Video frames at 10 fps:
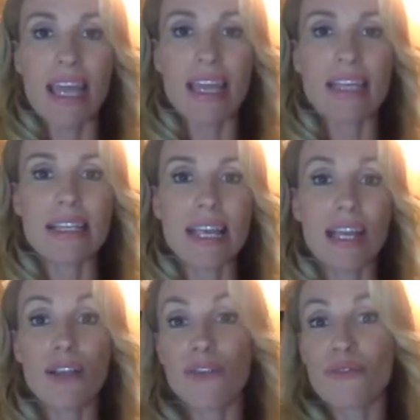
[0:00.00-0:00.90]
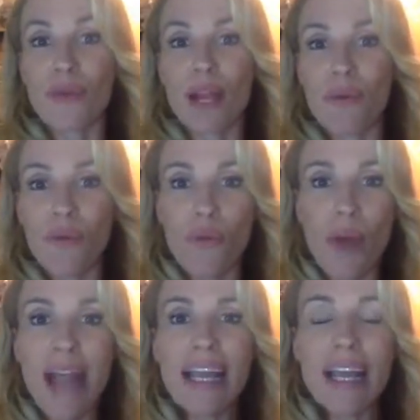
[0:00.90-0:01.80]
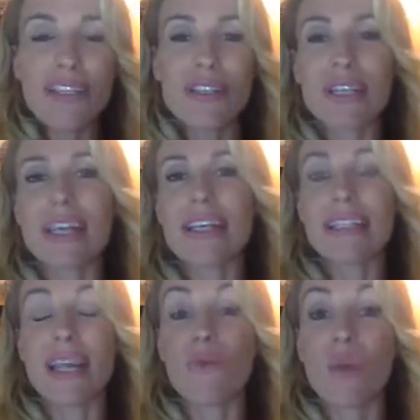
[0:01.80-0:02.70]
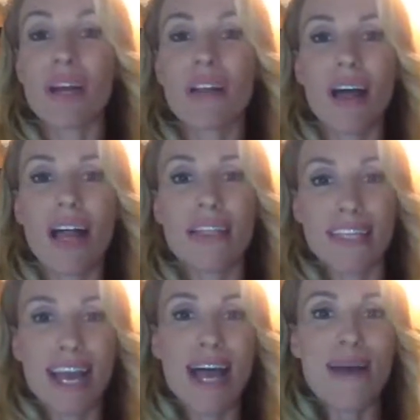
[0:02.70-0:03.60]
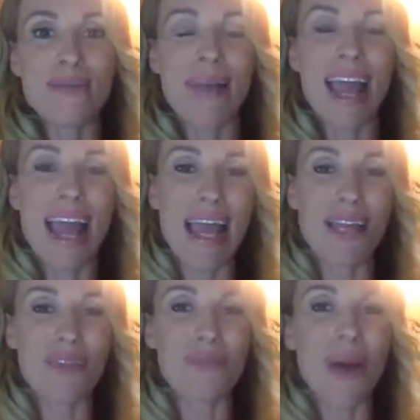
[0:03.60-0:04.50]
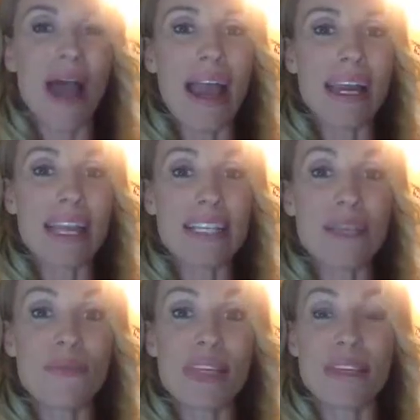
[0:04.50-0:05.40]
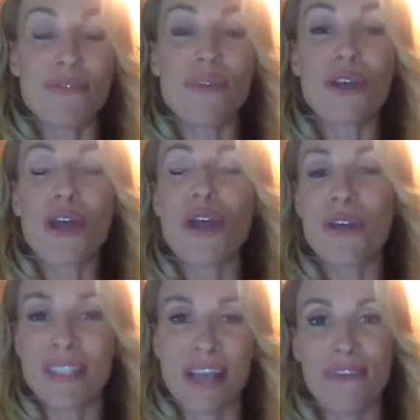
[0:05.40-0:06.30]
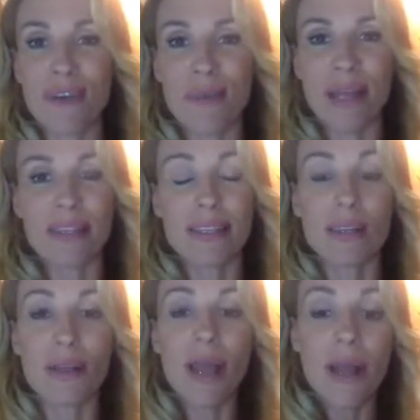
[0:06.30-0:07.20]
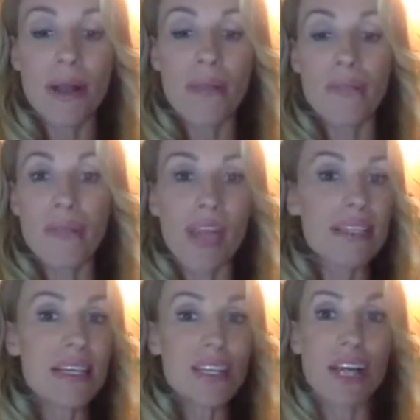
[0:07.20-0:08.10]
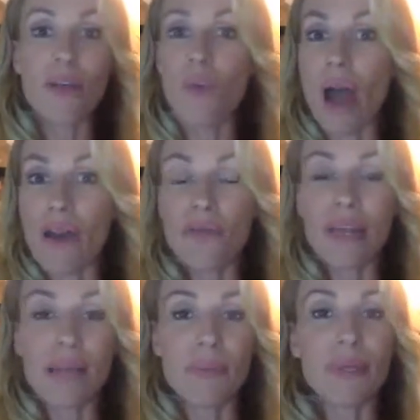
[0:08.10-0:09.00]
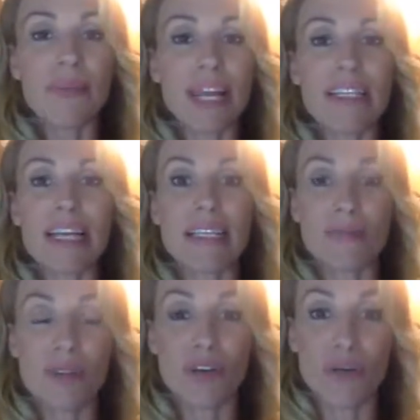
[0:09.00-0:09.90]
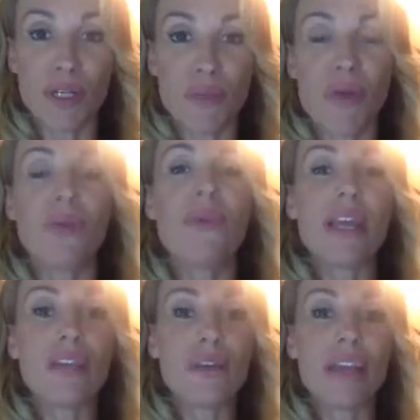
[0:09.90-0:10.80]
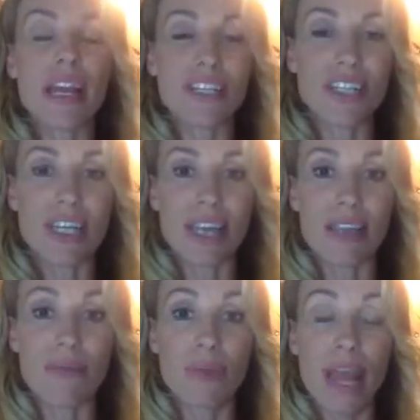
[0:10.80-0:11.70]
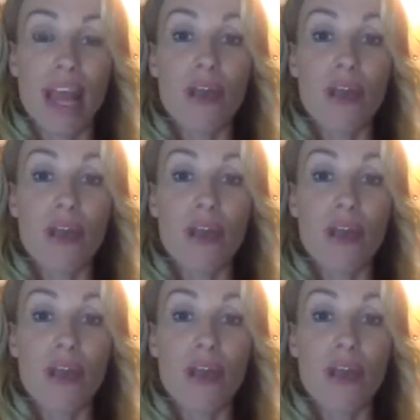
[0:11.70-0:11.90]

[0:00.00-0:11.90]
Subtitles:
is a lot of work. Well, why can't you get that same one client to come and buy something that recurs every month? So I said to her, why don't we implement a subscription model where you can actually get them